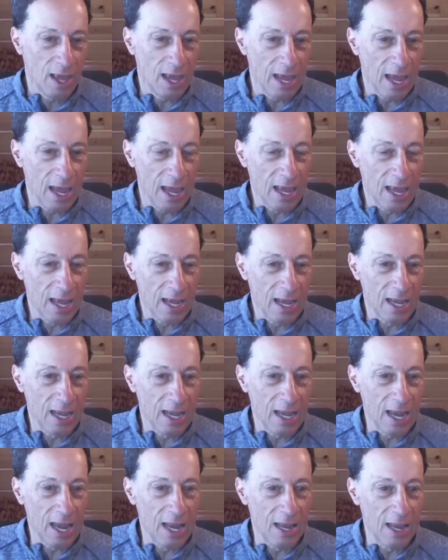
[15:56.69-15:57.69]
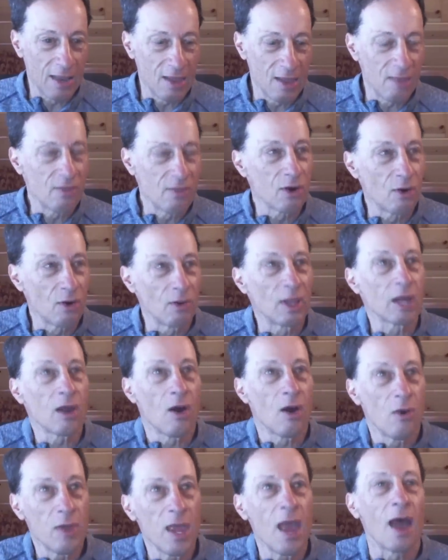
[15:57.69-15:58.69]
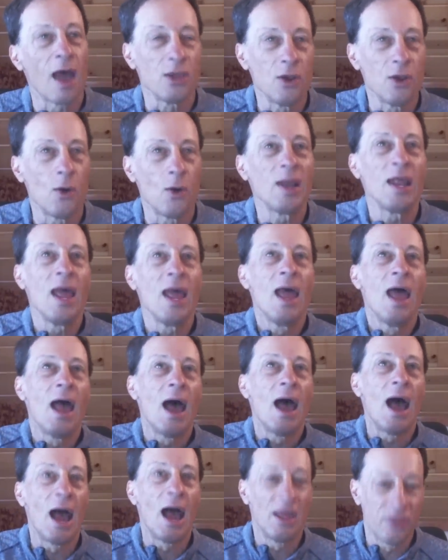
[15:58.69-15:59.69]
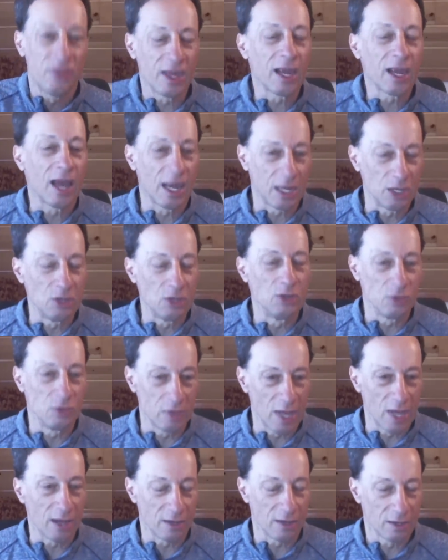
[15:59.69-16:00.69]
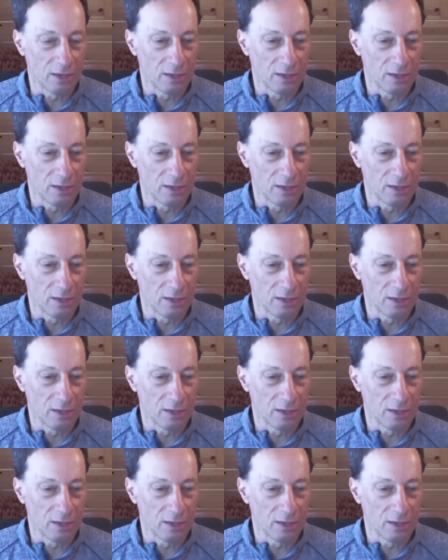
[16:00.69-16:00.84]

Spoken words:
And then they're going like, oh yeah, you know what? I think I can do that.